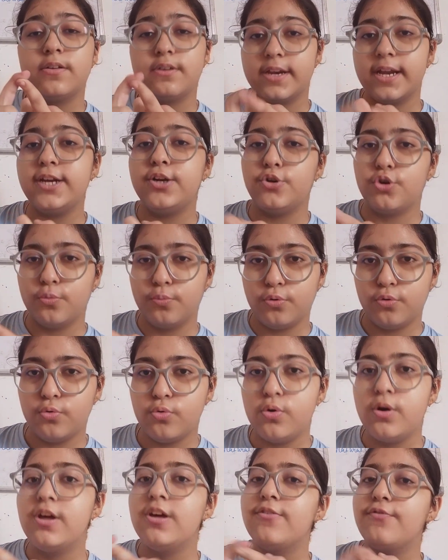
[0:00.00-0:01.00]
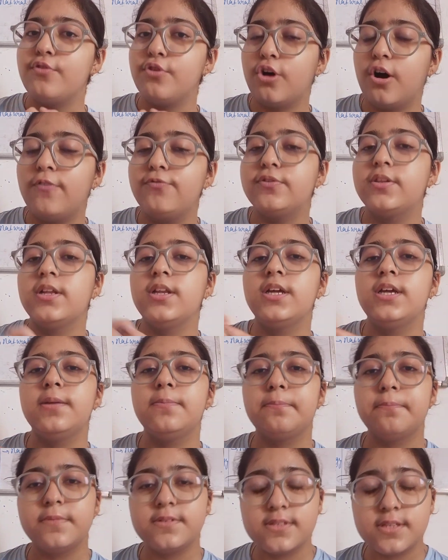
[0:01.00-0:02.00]
red to blue,
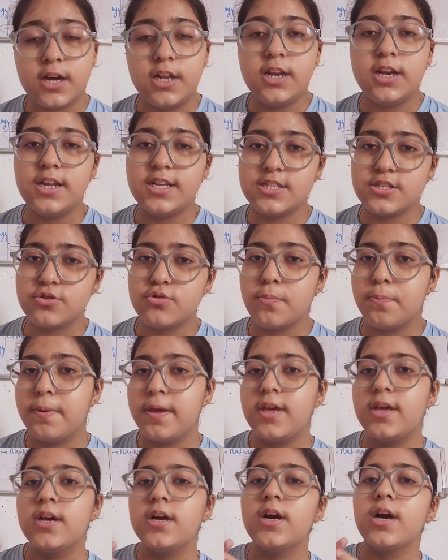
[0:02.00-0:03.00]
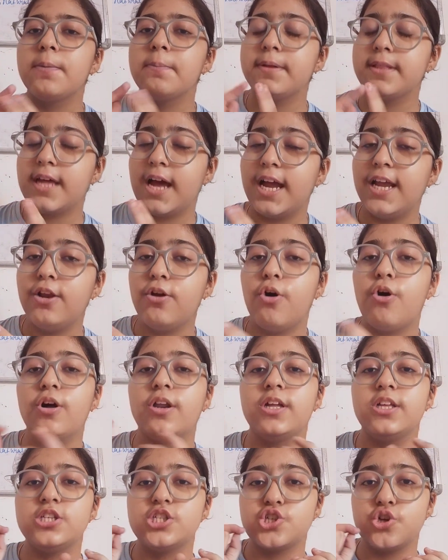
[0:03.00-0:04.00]
phenolphthalein colorless to pink, methyl
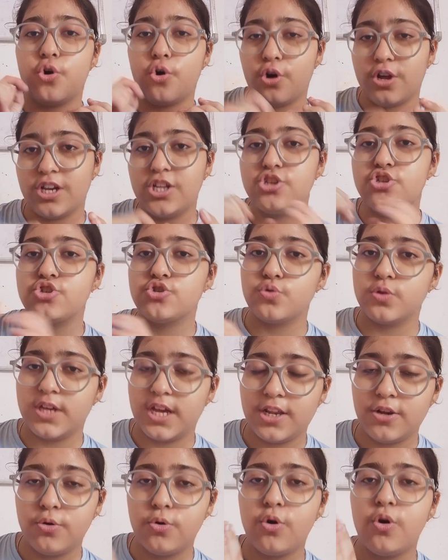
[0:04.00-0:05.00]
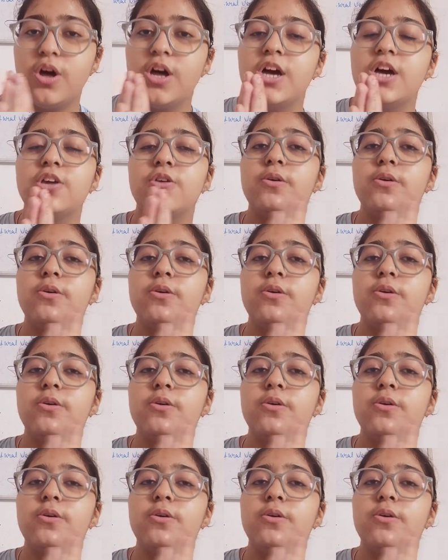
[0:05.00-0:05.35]
orange, orange to yellow.